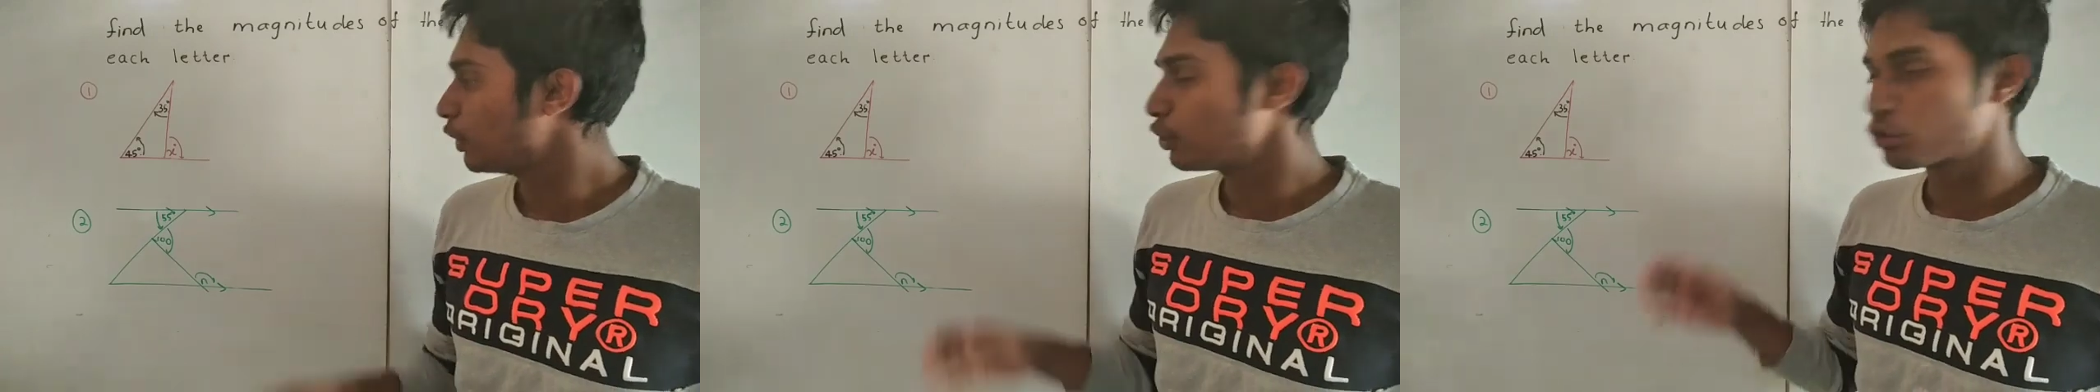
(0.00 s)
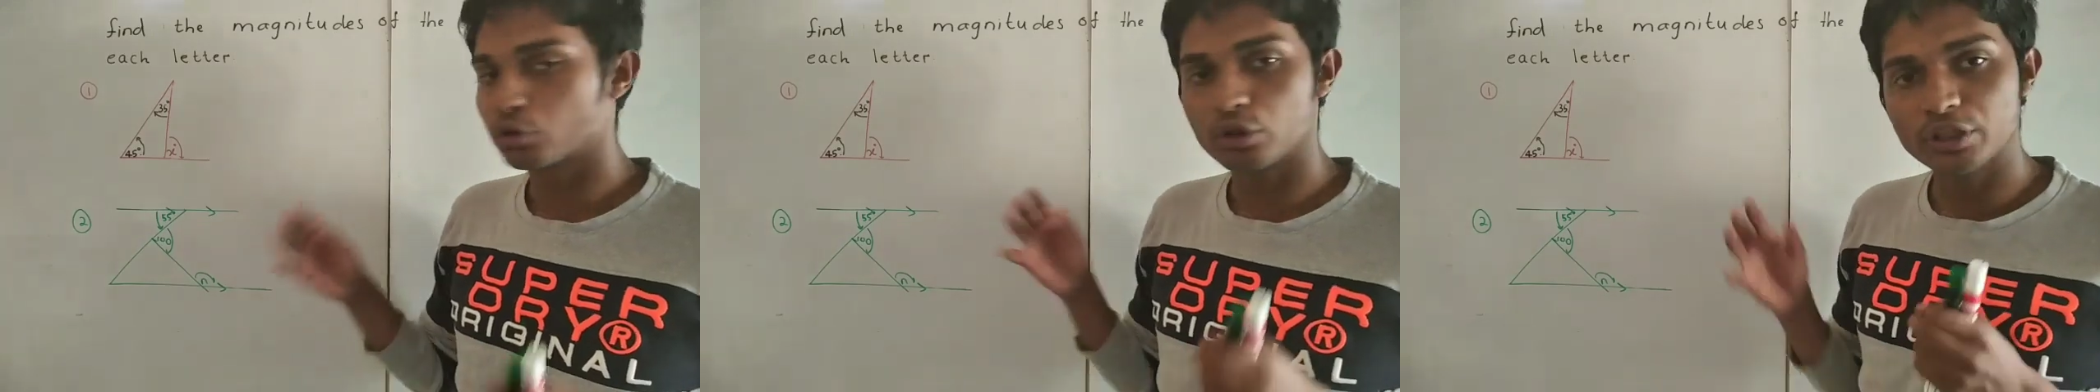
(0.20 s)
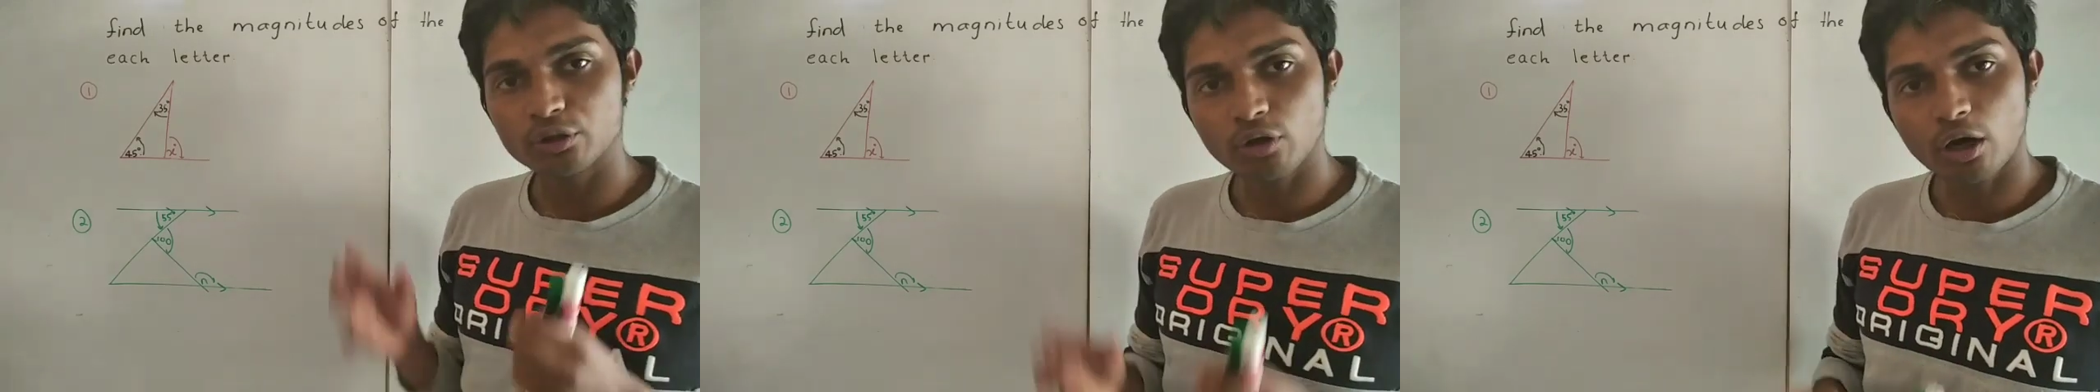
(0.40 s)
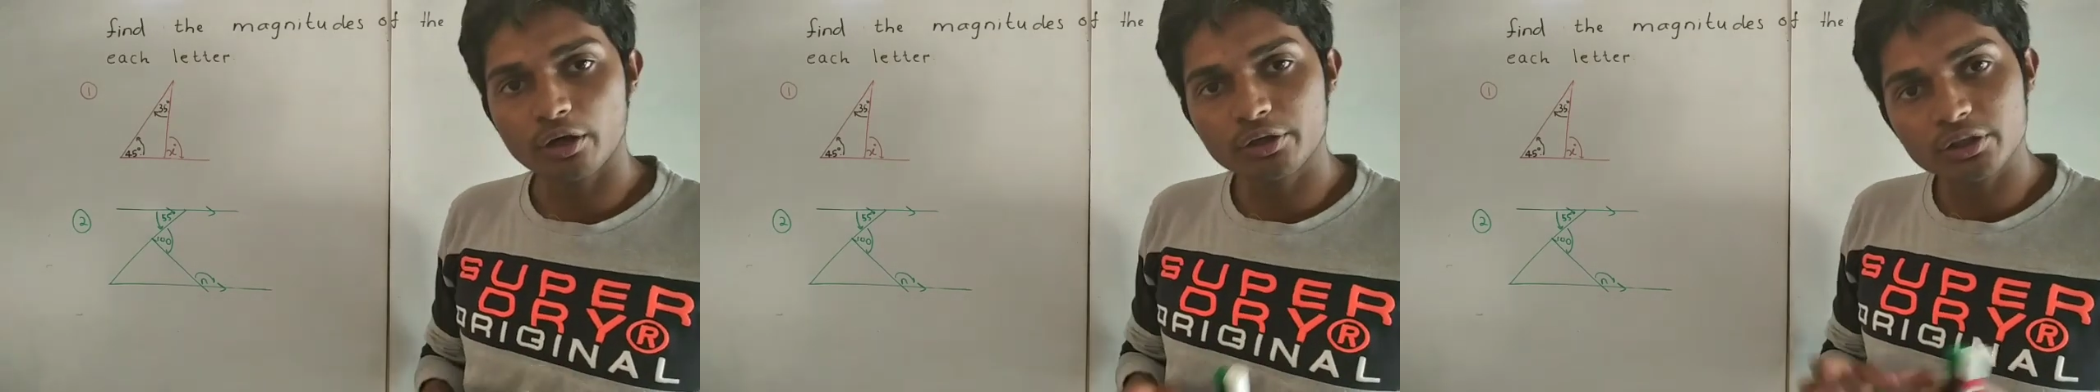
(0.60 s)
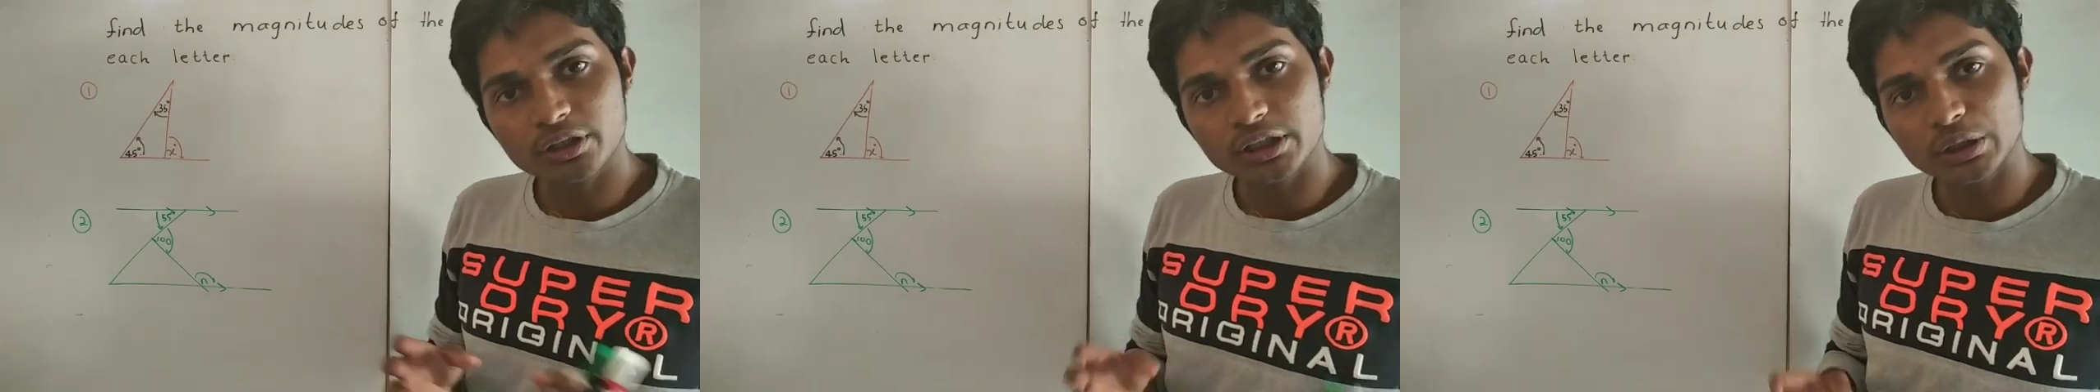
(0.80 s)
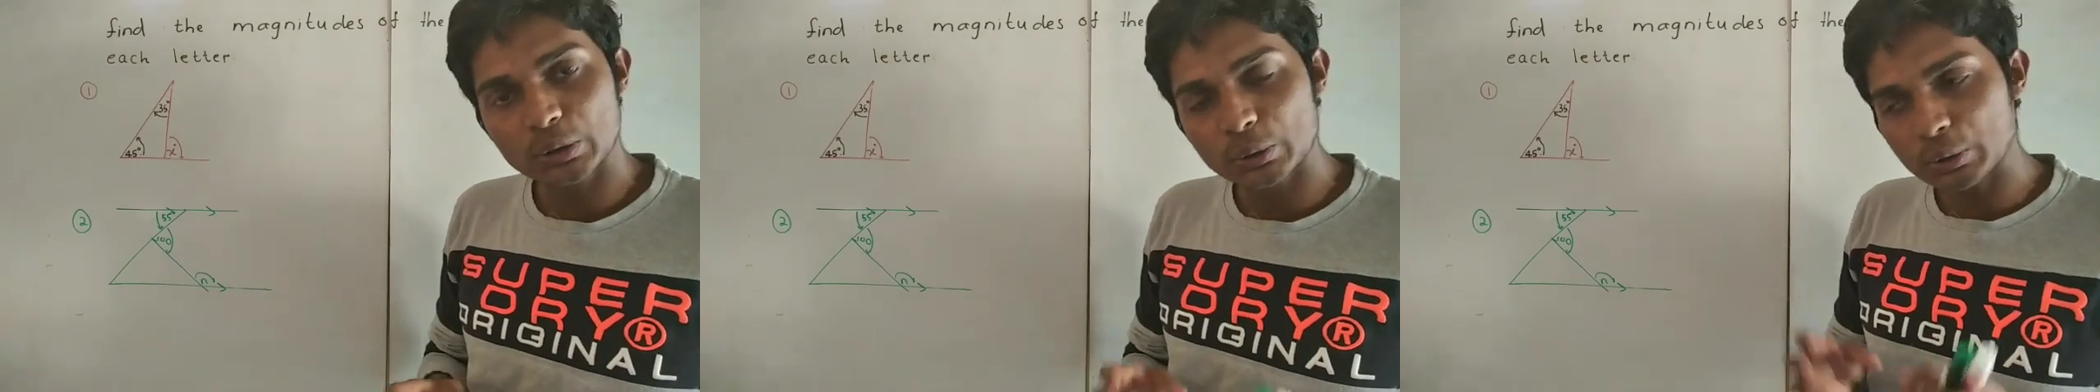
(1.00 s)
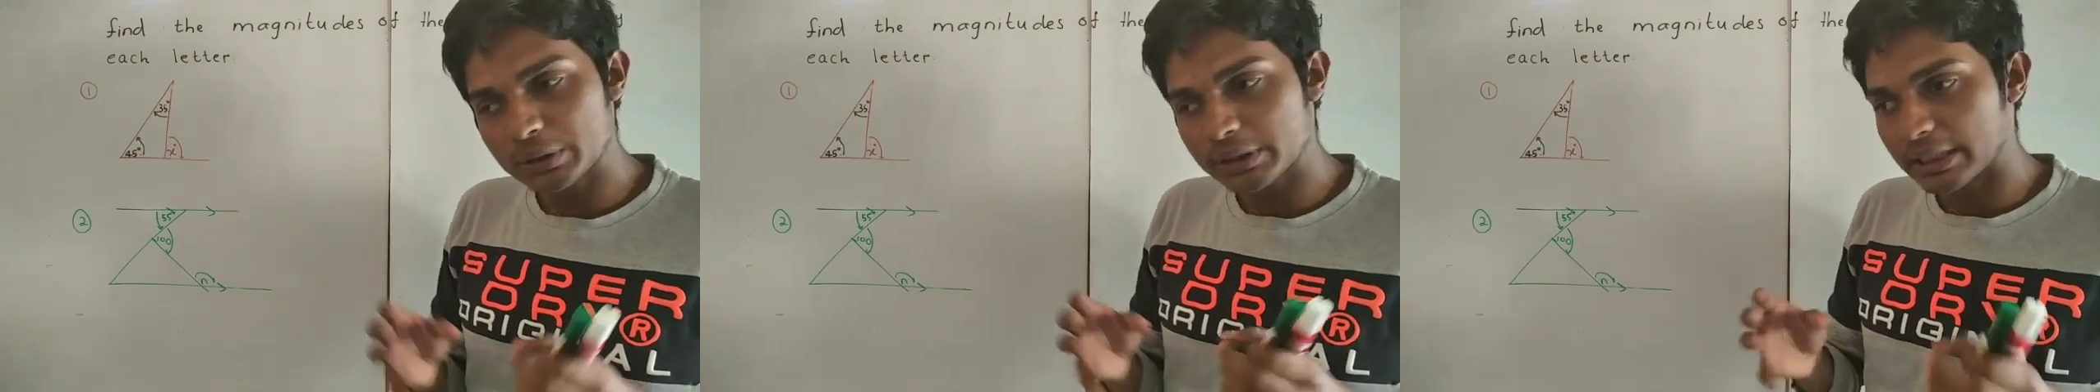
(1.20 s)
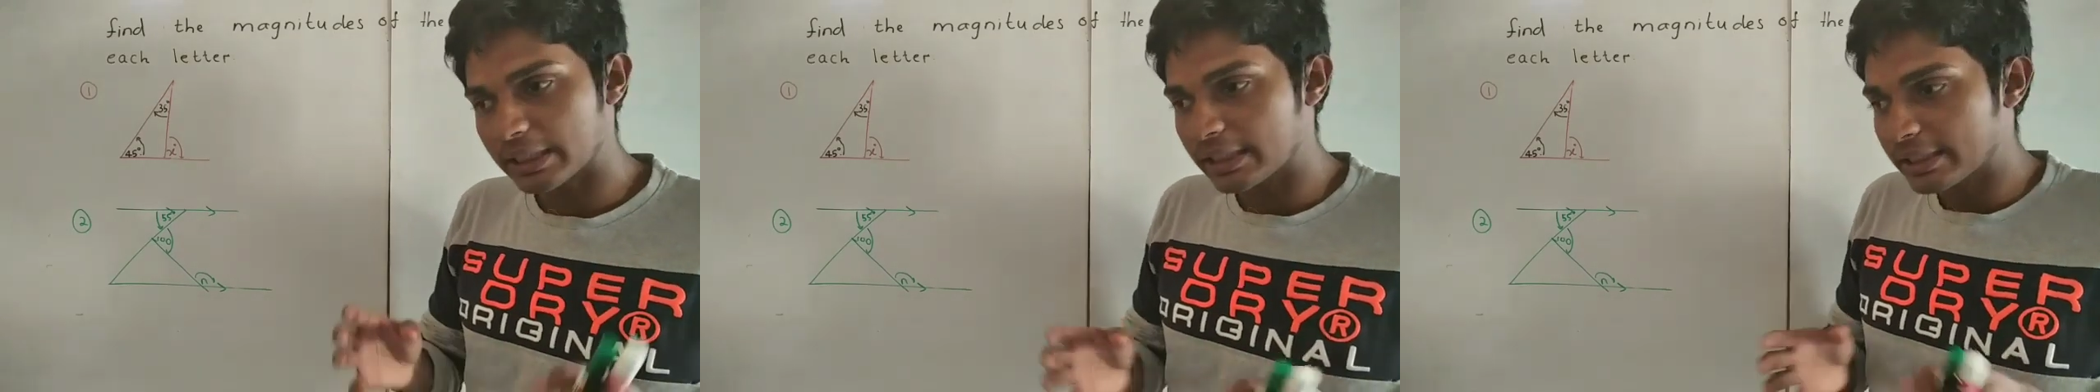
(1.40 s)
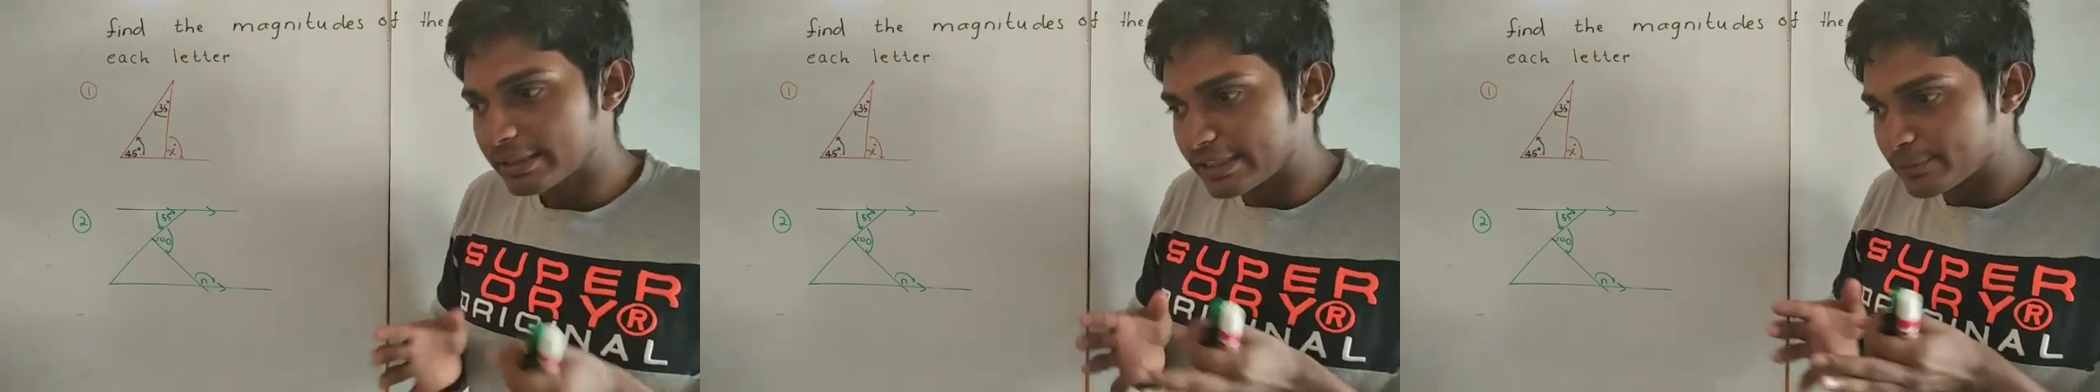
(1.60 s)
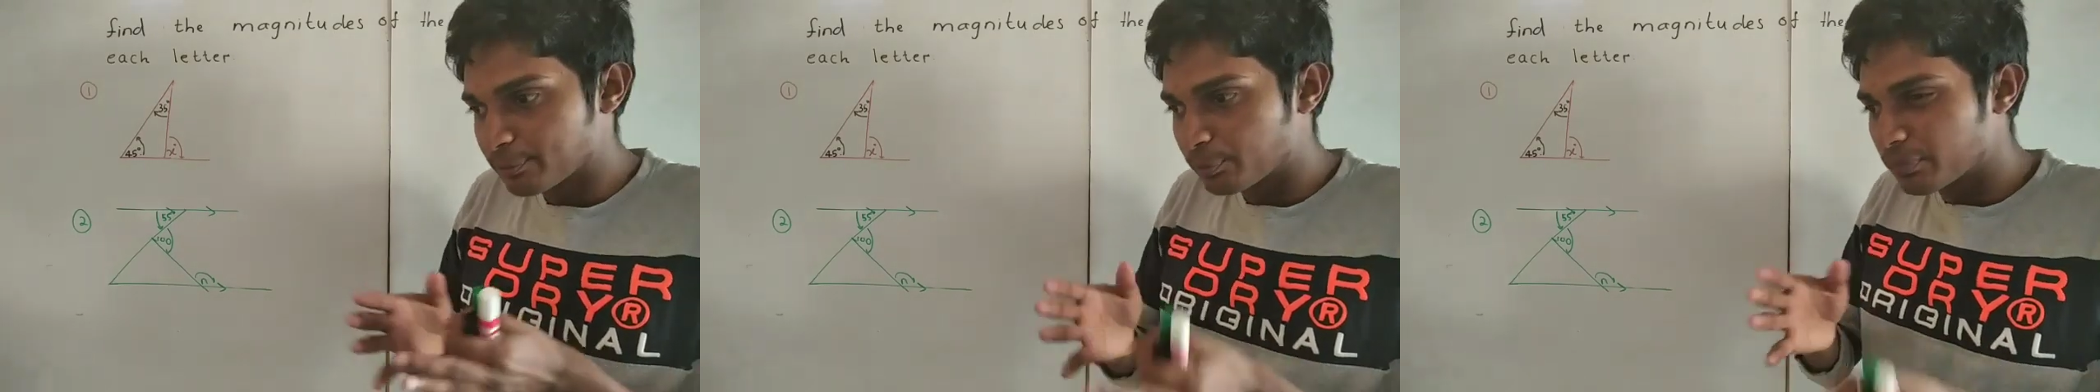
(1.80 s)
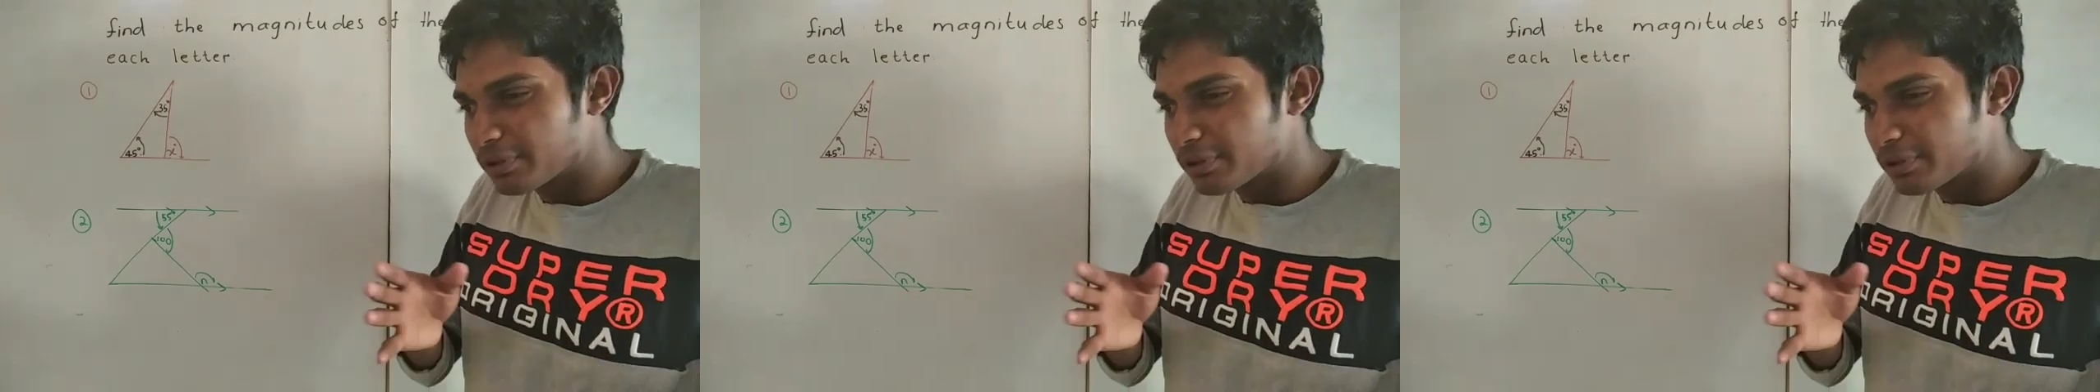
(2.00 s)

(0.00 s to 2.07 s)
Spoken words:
So in order to conclude this